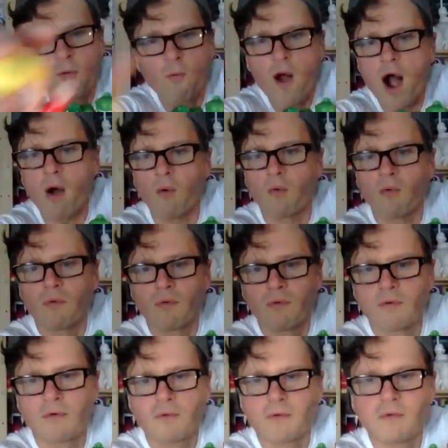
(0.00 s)
Whoa!
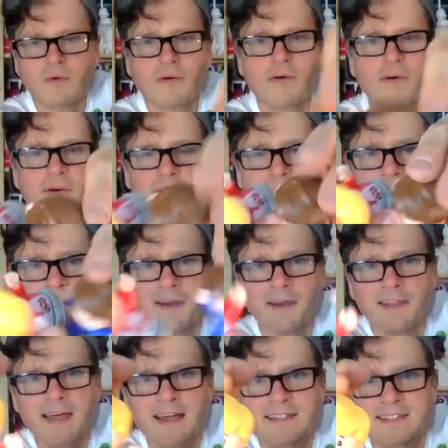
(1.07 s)

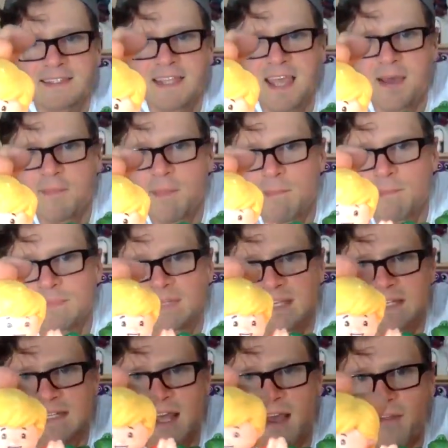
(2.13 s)
That's the
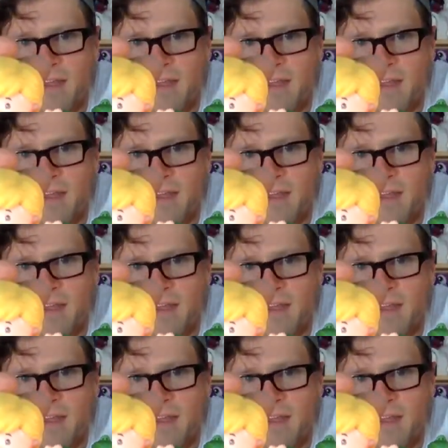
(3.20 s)
detail